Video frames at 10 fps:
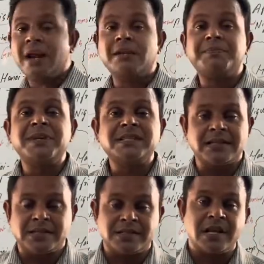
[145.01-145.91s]
And the
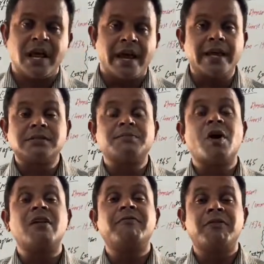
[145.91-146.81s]
peasants, a
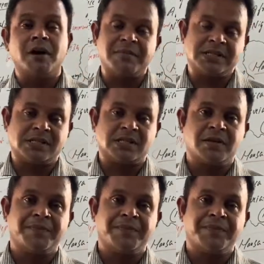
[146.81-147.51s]
small farmers.